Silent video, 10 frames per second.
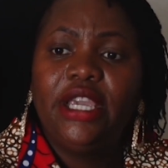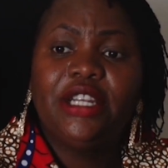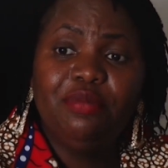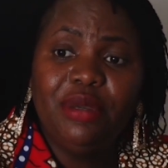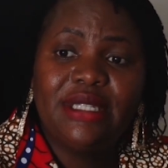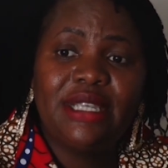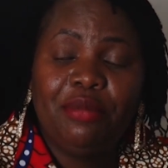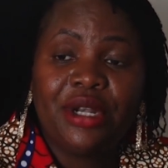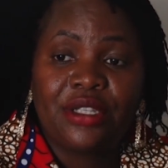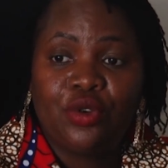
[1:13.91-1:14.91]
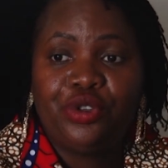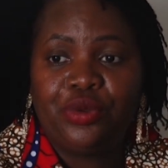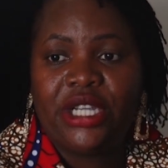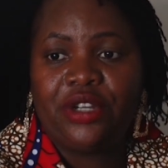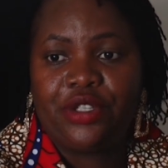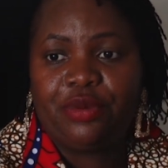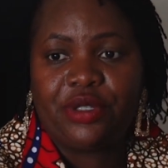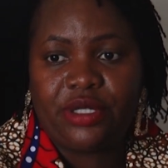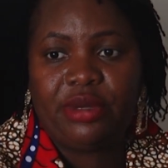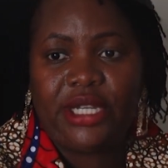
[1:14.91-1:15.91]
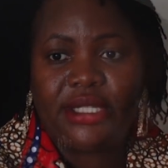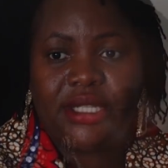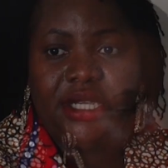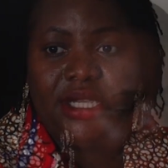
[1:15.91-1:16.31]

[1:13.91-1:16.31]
It means someone has got to take responsibility.